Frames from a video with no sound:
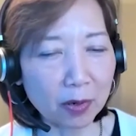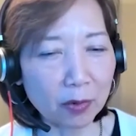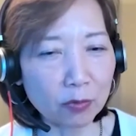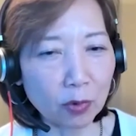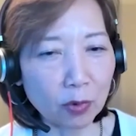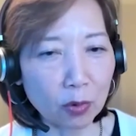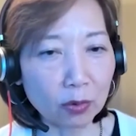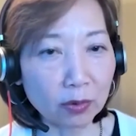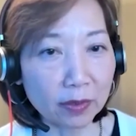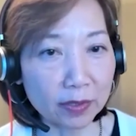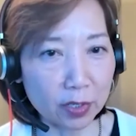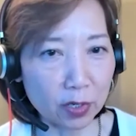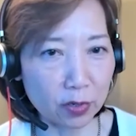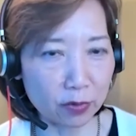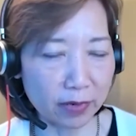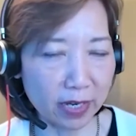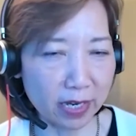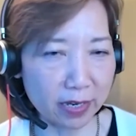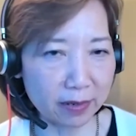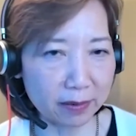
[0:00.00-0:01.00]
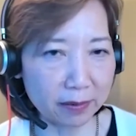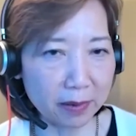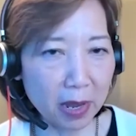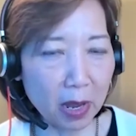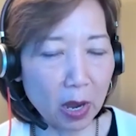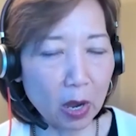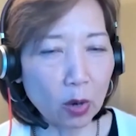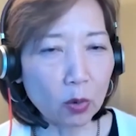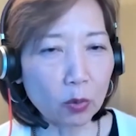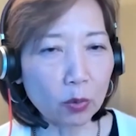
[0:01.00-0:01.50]
a role, a career
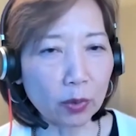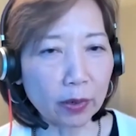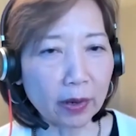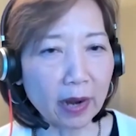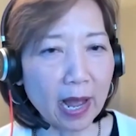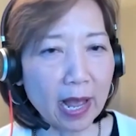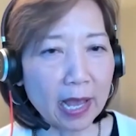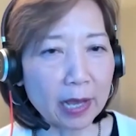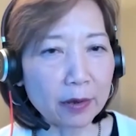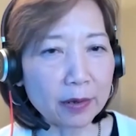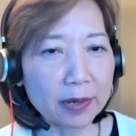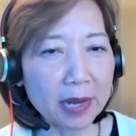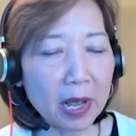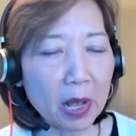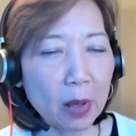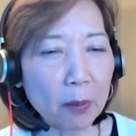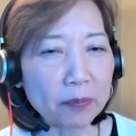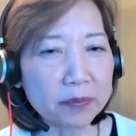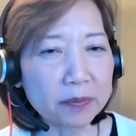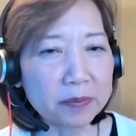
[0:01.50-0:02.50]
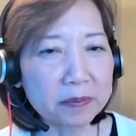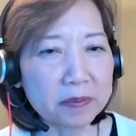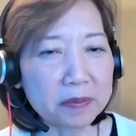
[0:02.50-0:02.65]
where I could help